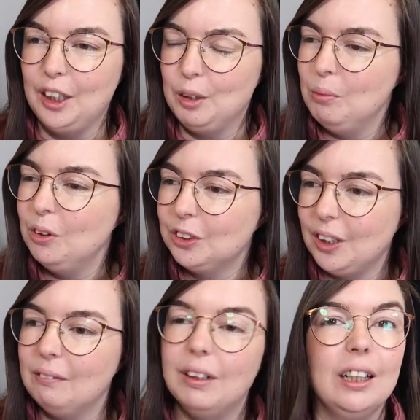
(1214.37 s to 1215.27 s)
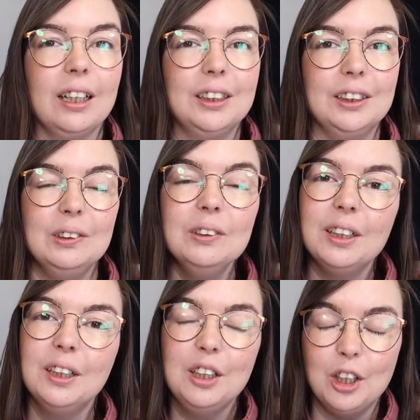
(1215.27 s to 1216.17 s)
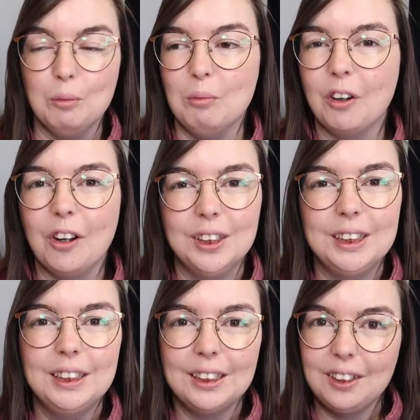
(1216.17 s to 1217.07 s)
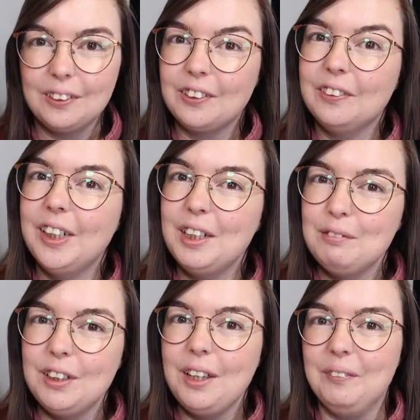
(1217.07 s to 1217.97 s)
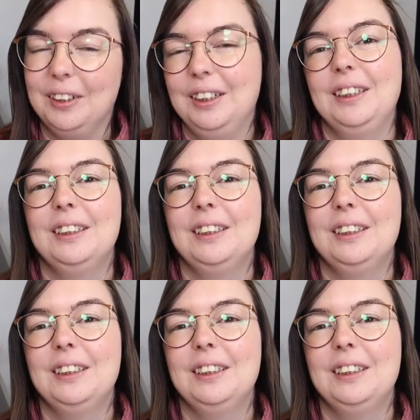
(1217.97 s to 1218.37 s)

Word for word: And the more traveling I can do, the more content I can create for you.